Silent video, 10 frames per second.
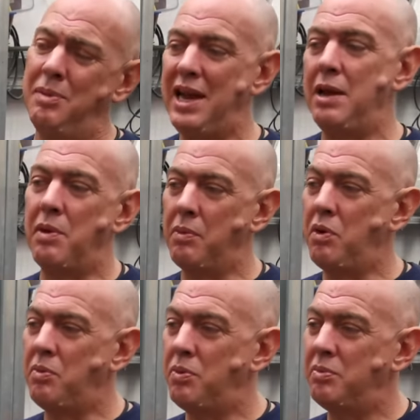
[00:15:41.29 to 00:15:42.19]
But anyway,
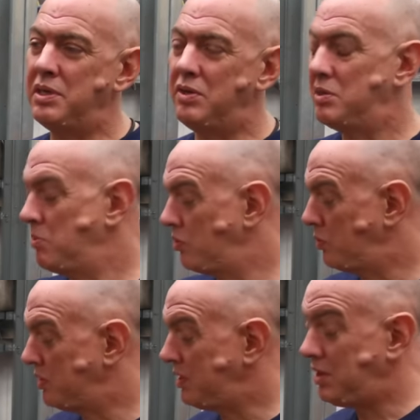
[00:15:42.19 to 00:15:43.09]
what I'll probably do
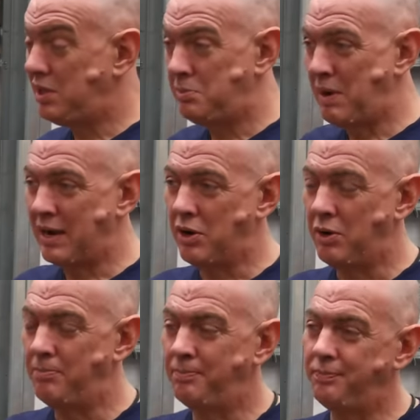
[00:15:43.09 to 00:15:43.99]
tomorrow once this is back
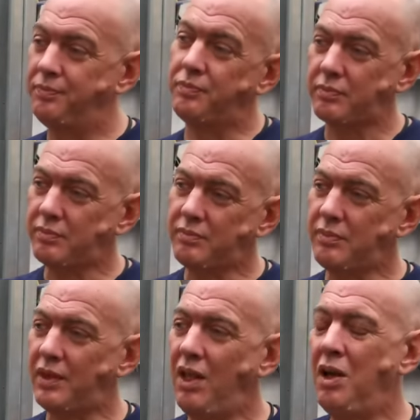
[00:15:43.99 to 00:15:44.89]
on,
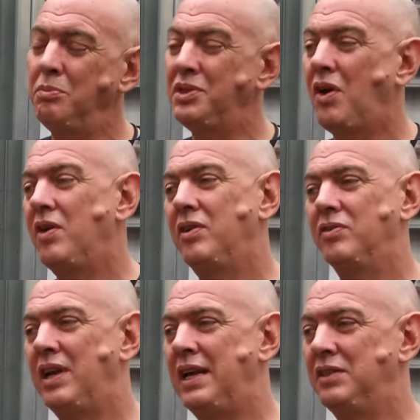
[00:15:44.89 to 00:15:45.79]
I'm starting
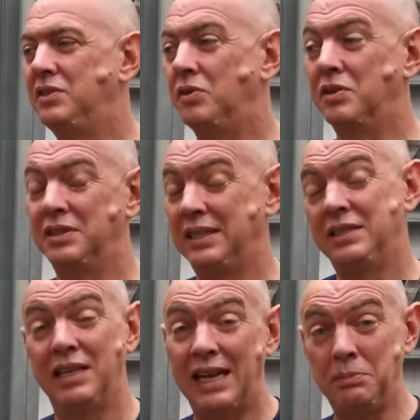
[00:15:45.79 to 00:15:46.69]
on the headstock because
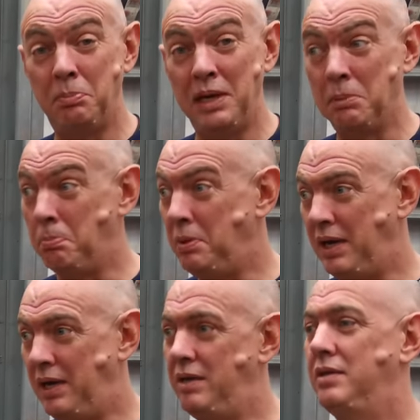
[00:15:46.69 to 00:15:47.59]
that's the last big
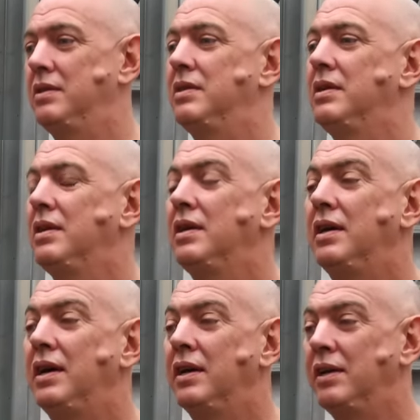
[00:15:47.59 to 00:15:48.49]
bit.
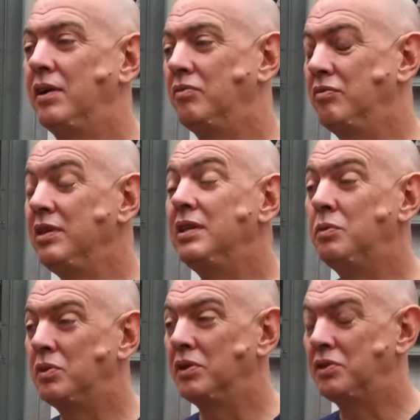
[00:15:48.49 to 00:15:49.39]
And I
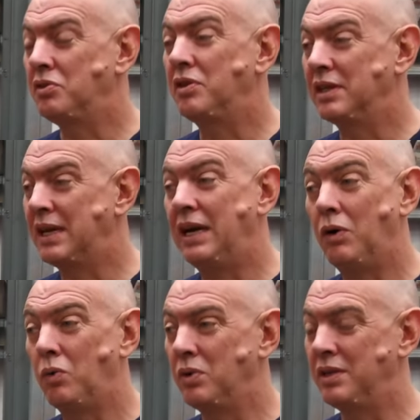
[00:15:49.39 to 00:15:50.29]
really want to try and
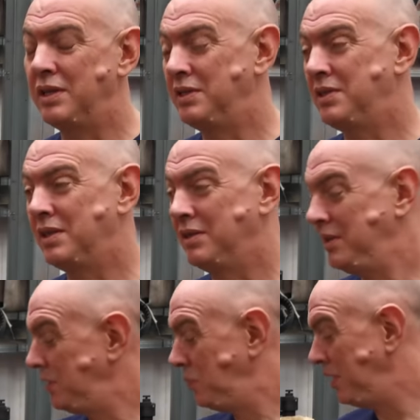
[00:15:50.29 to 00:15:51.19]
get all of this
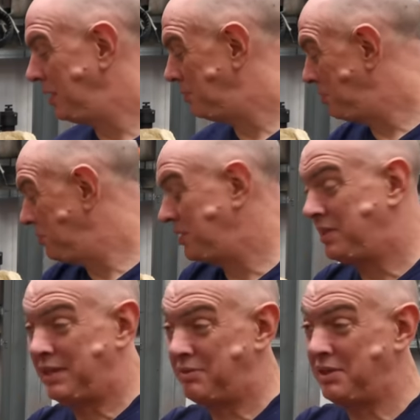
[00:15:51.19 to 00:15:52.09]
done this week, but we'll
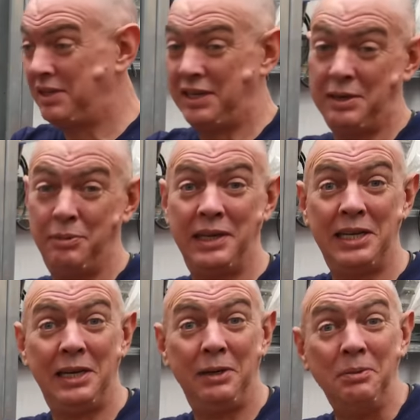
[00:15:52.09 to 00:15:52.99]
just have to see how we
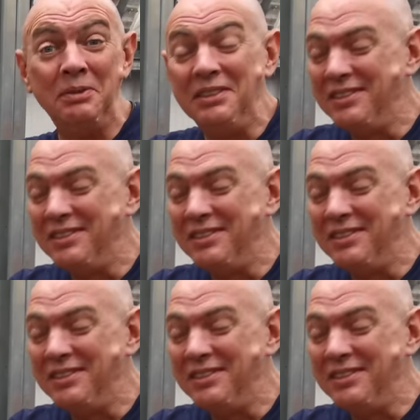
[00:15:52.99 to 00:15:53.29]
go.